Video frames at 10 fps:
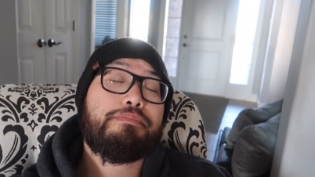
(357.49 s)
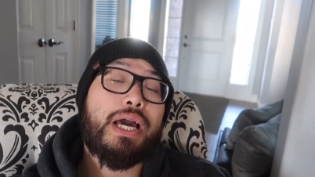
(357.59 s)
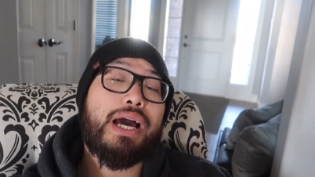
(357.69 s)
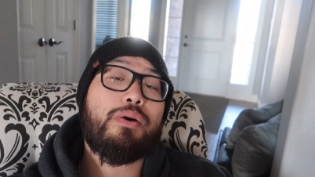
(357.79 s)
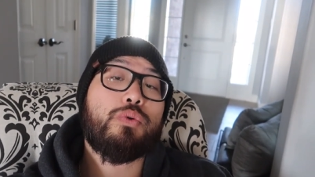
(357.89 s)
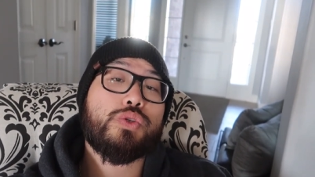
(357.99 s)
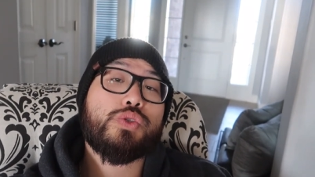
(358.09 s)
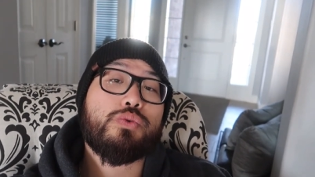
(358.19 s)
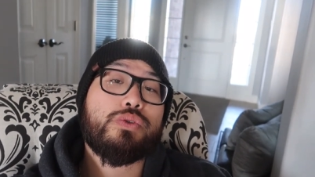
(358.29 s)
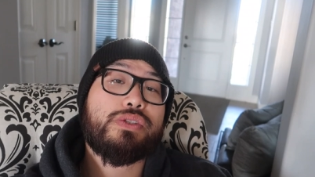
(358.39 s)
power
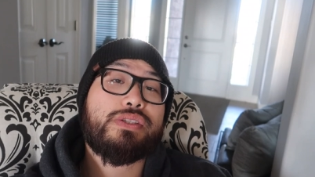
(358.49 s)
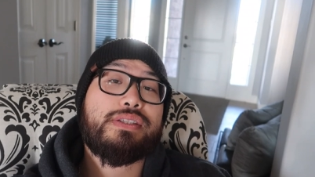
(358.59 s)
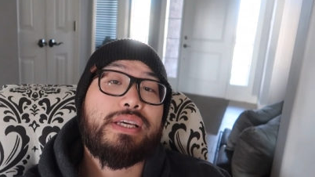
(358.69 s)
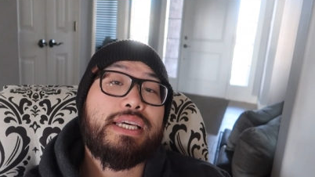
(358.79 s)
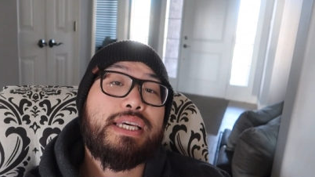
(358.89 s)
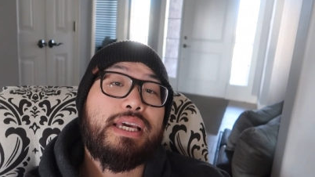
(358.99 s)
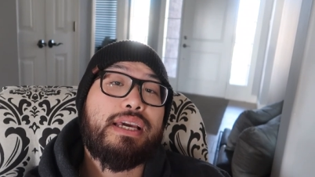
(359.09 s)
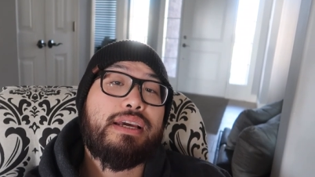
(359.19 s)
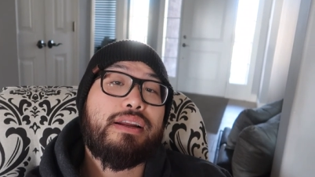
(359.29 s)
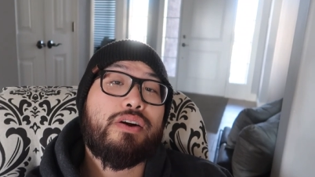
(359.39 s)
source,
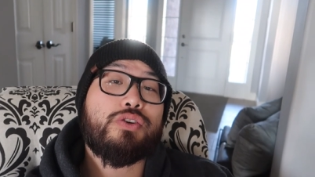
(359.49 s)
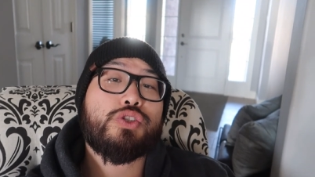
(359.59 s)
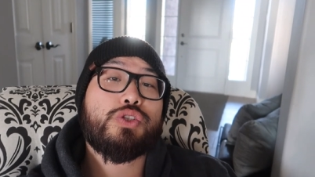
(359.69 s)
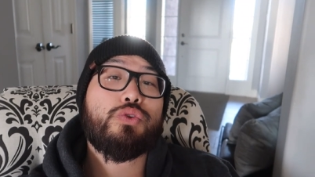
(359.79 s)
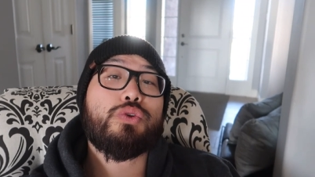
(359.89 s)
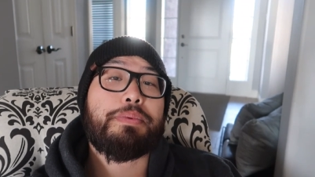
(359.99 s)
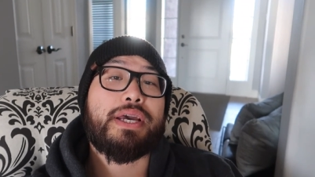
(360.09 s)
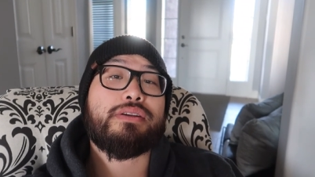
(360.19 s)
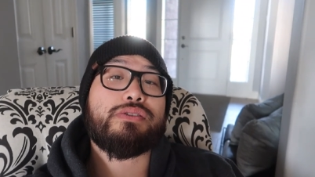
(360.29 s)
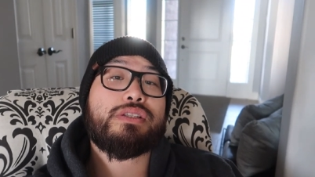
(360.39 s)
aka our solar
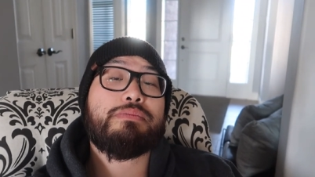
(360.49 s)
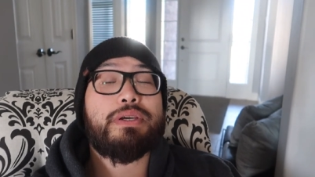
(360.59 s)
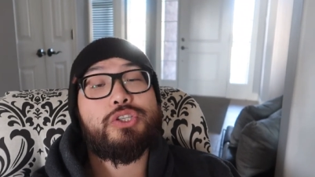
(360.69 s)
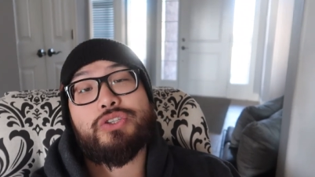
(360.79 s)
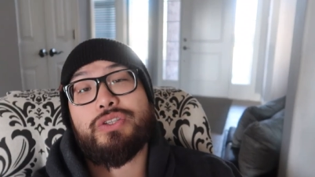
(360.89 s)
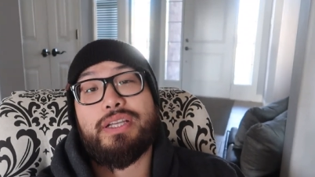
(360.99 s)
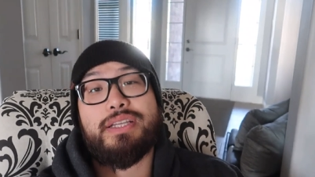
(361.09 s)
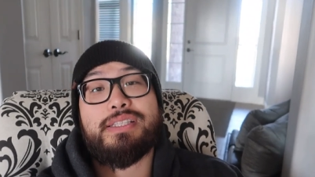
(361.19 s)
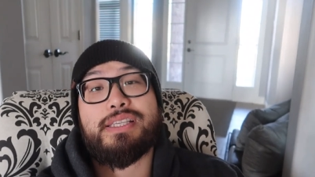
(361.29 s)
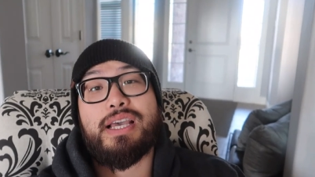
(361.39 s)
panels, to make sure
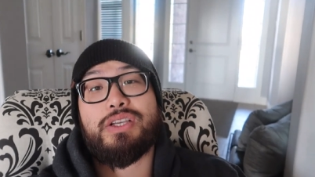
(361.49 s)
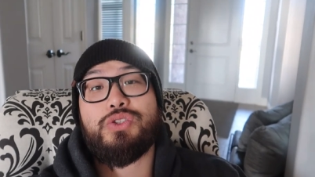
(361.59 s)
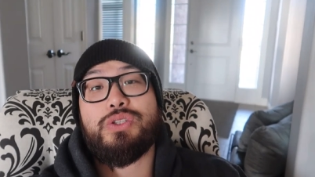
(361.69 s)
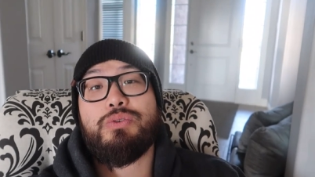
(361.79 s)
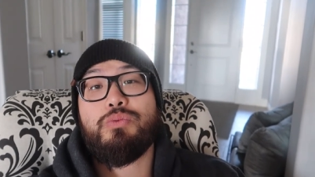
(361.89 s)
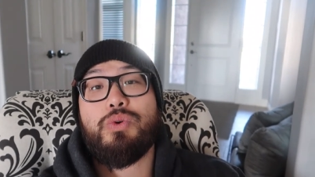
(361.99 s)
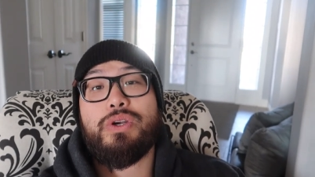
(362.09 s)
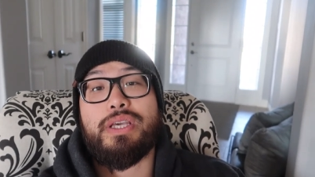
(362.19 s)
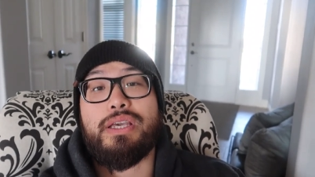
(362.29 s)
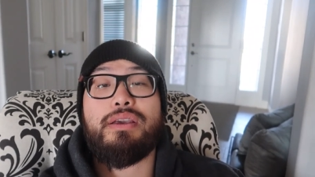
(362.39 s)
that it's actually
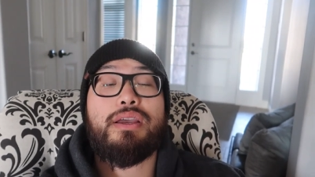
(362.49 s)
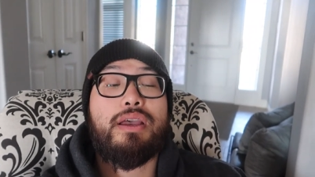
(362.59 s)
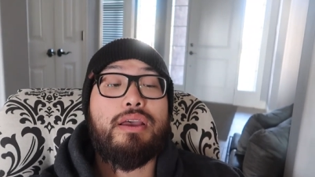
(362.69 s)
working.